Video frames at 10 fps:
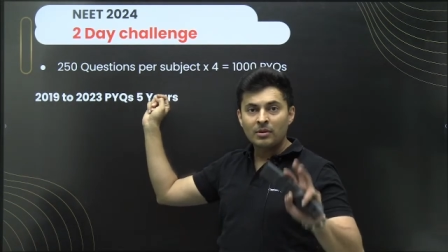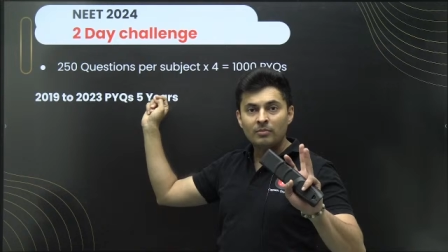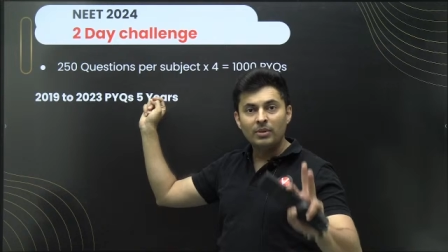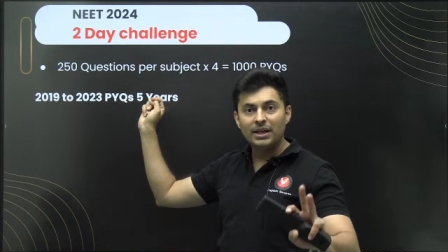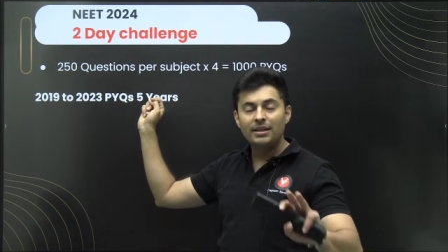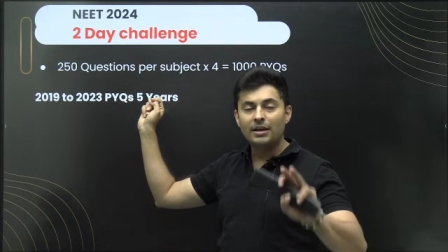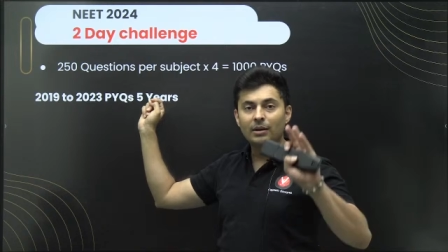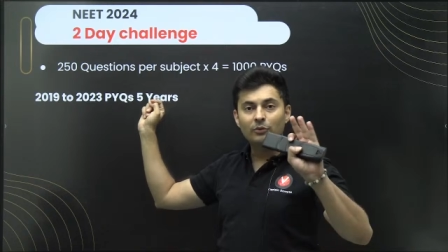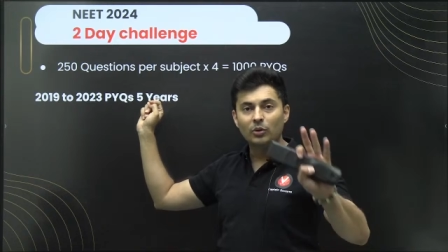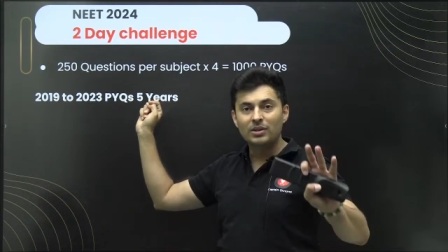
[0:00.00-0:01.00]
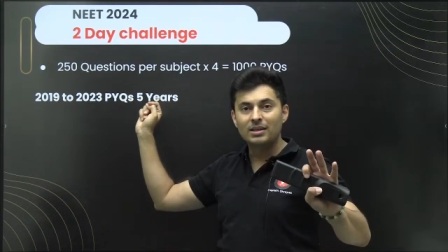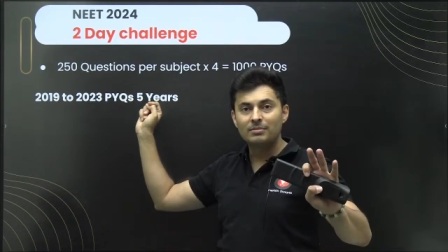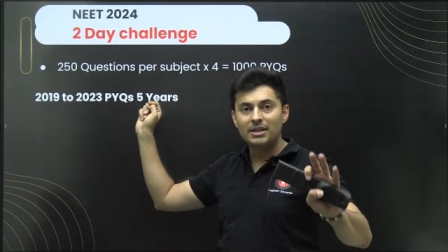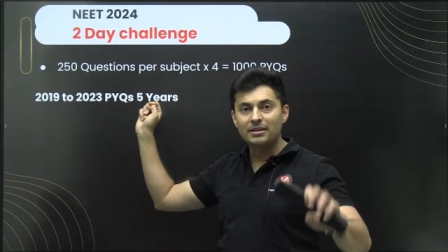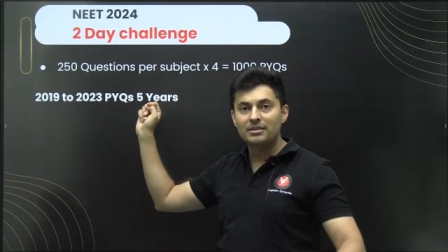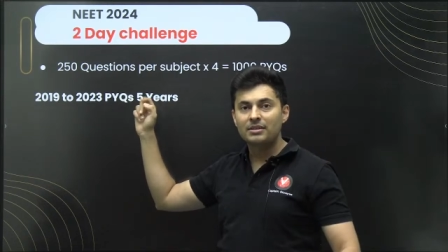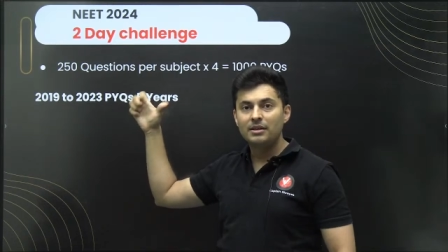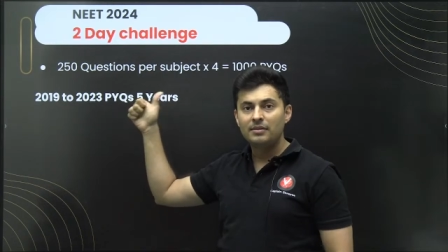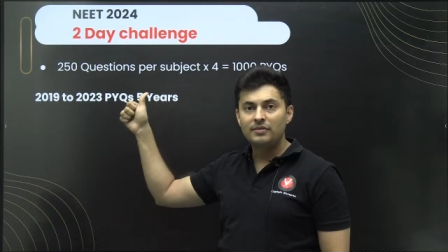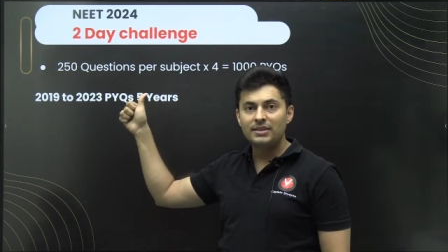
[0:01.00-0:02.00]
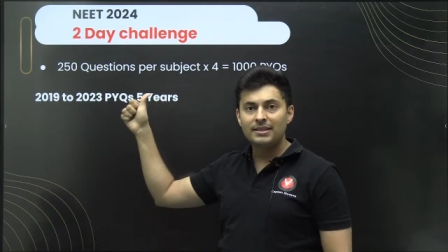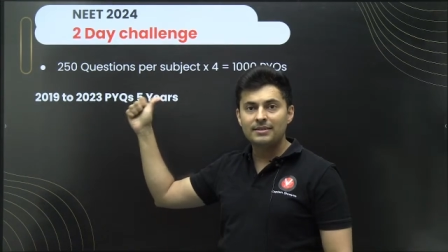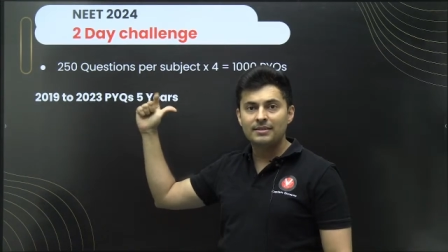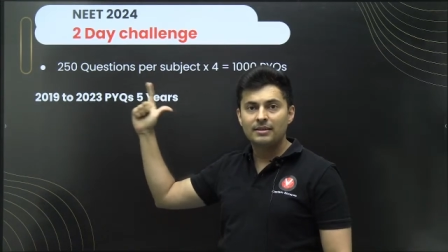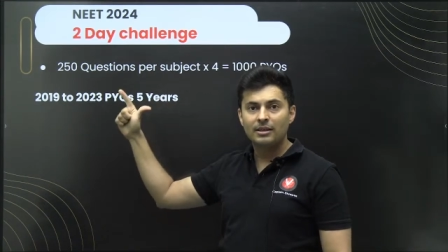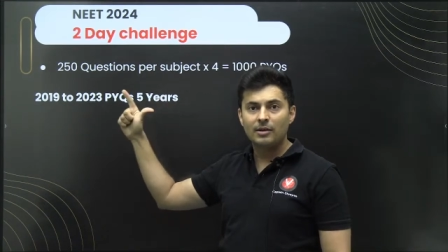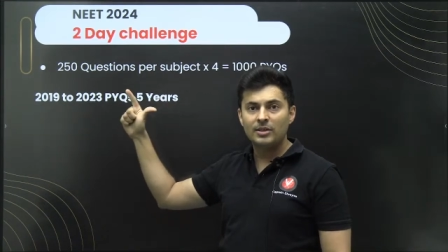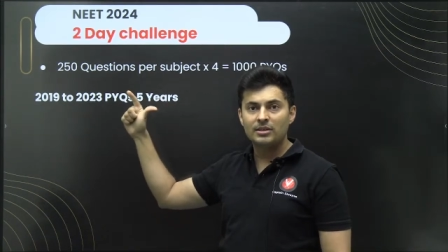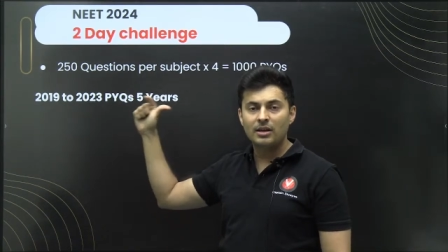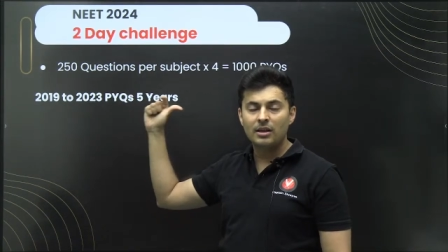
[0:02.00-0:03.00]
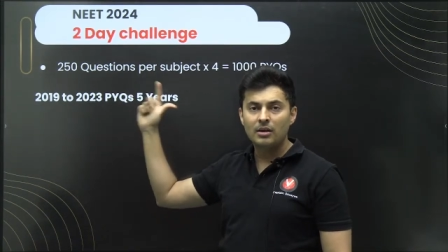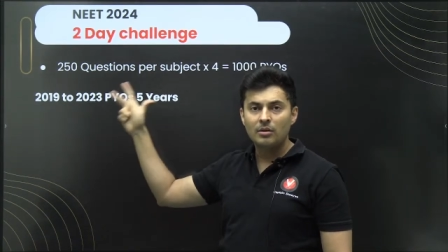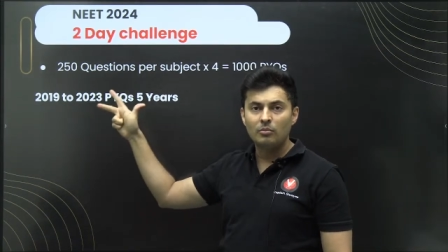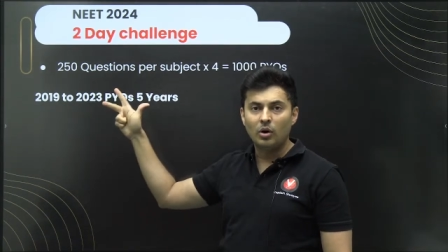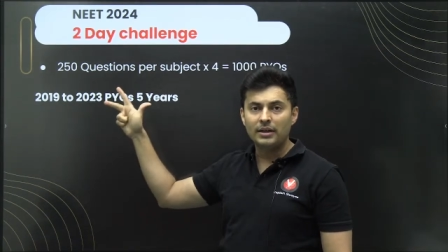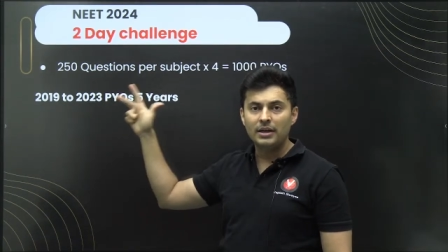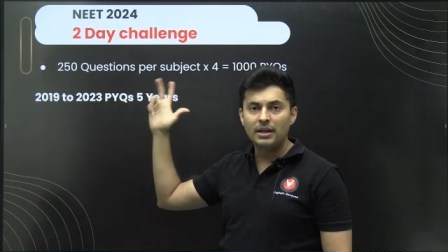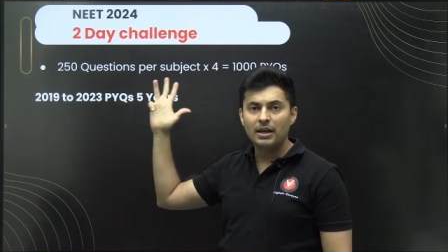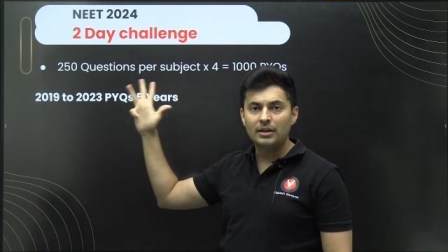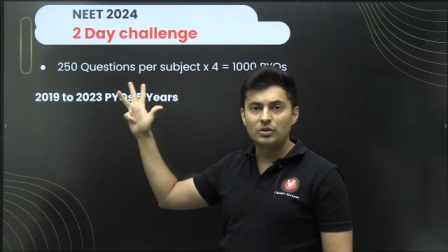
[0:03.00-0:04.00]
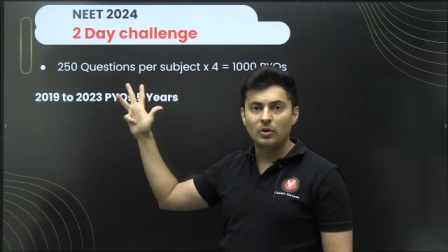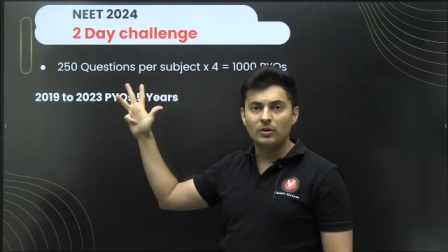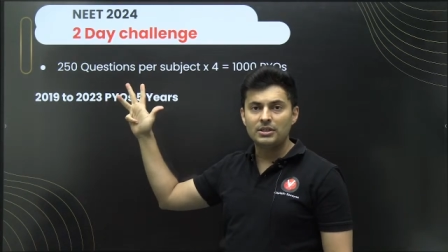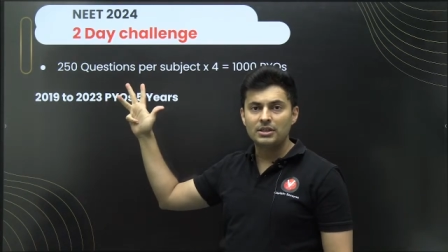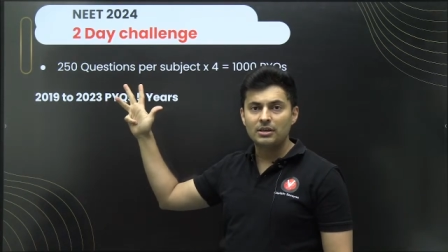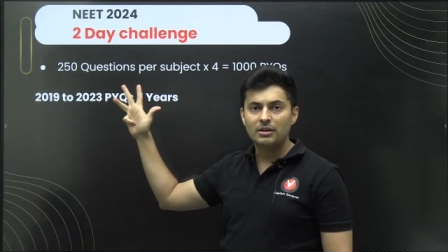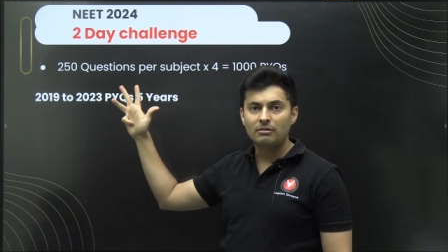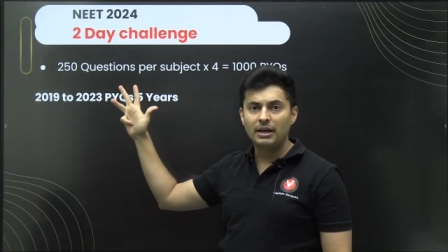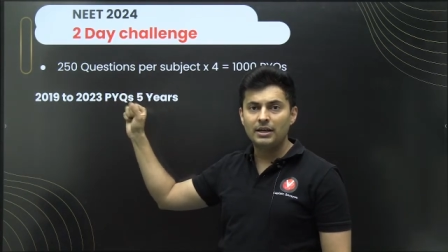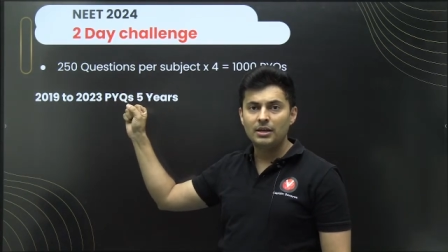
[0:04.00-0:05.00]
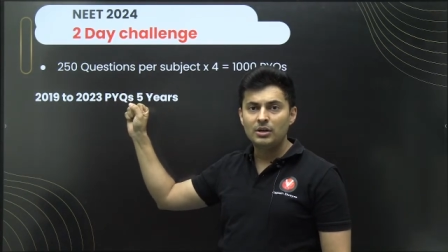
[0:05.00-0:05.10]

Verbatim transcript: But there are 4 subjects, physics, chemistry, botany and zoology, right?